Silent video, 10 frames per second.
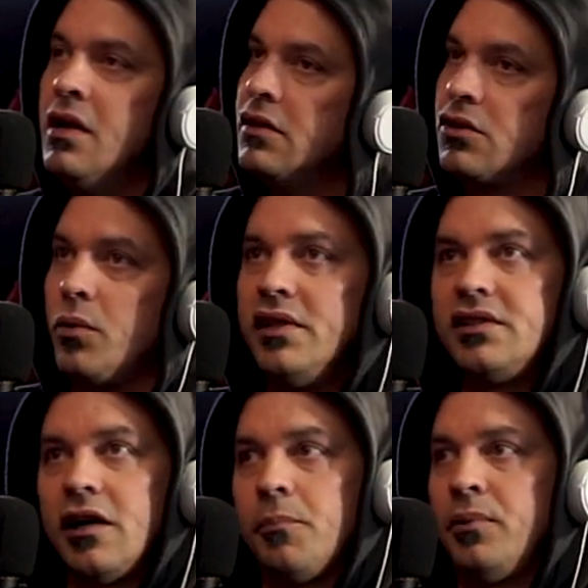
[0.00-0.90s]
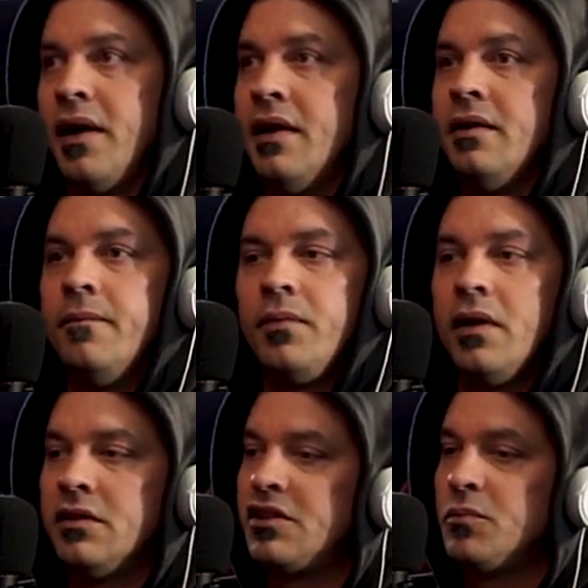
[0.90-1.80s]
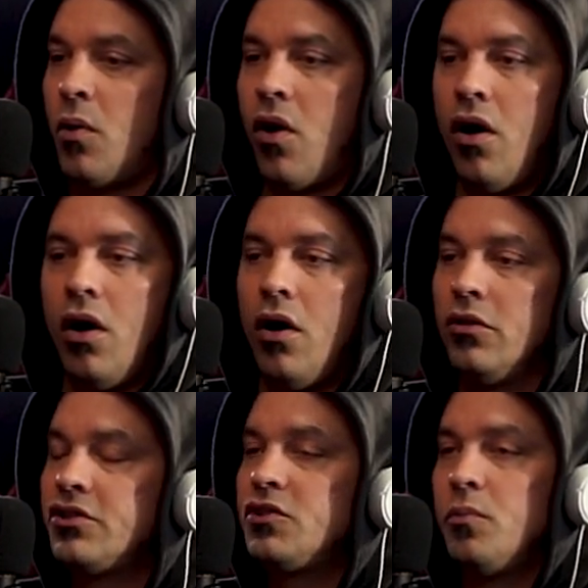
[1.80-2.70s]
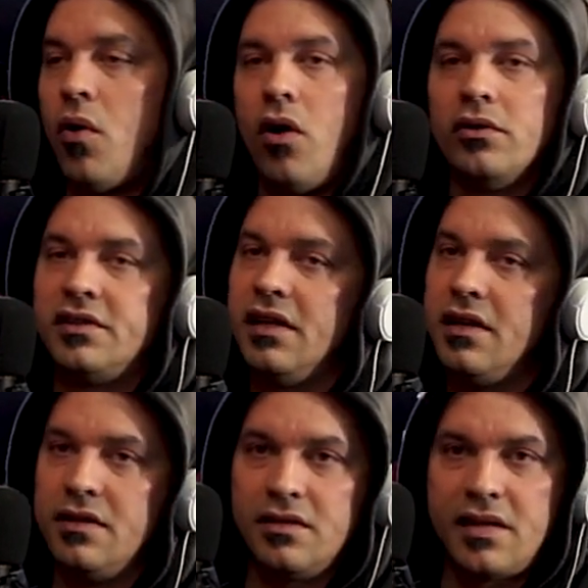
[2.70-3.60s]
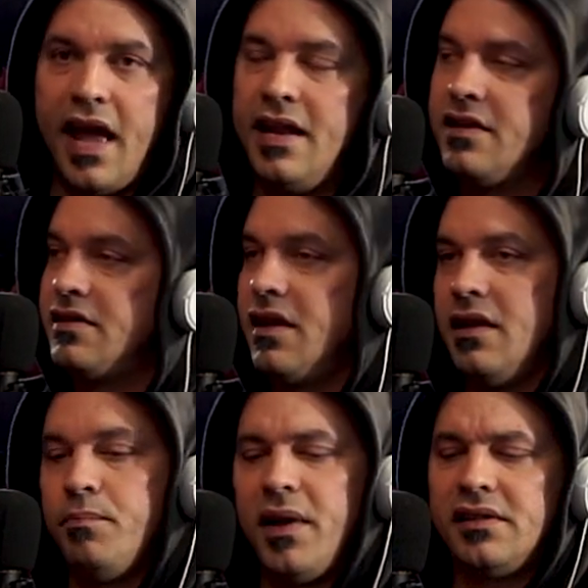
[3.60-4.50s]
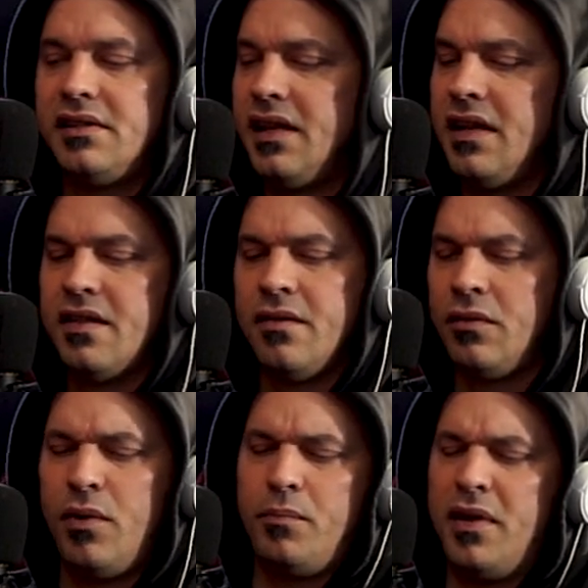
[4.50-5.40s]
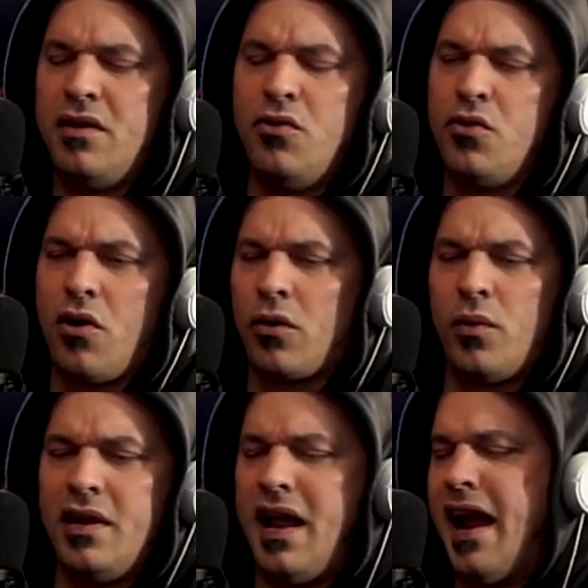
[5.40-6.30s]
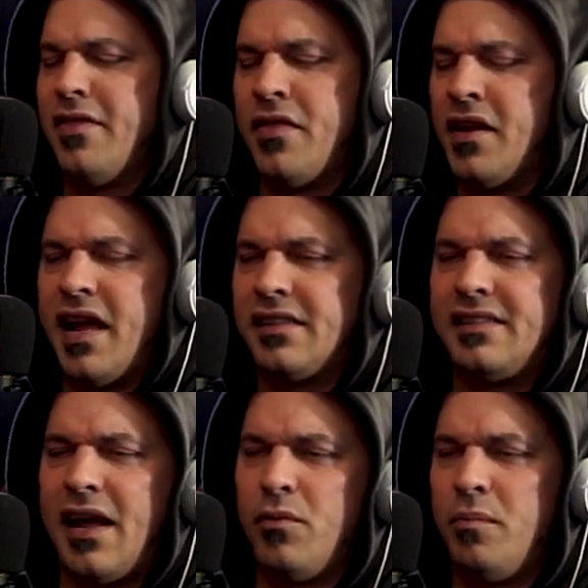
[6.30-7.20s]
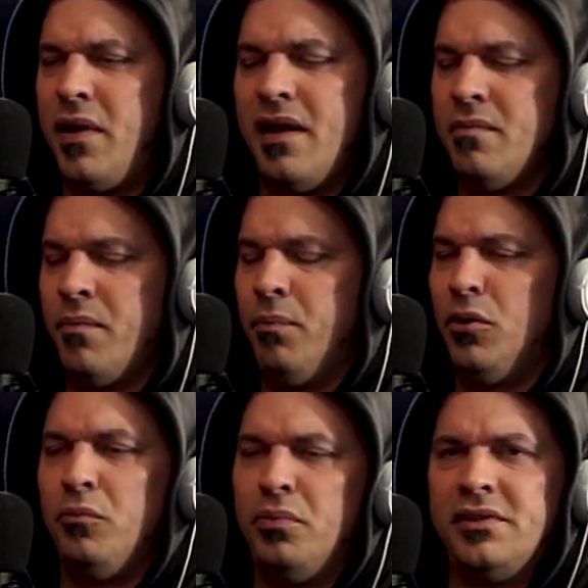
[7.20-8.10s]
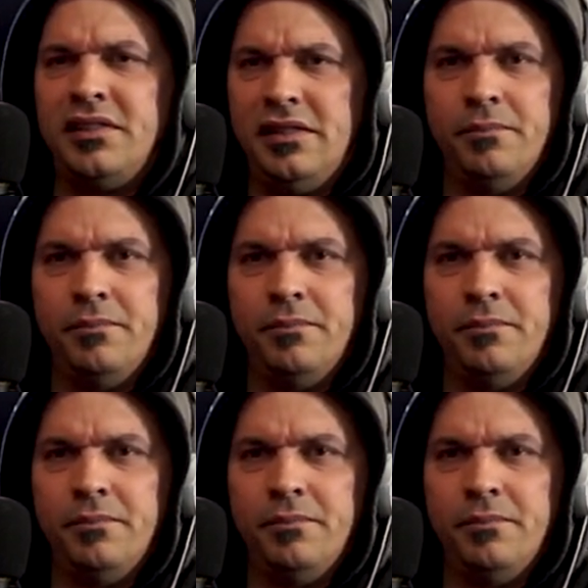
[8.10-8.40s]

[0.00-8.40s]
So we started playing small, small cities, any right. city, big city. Then we'd be in New York one day, and then the next day would be in Bull Pussy.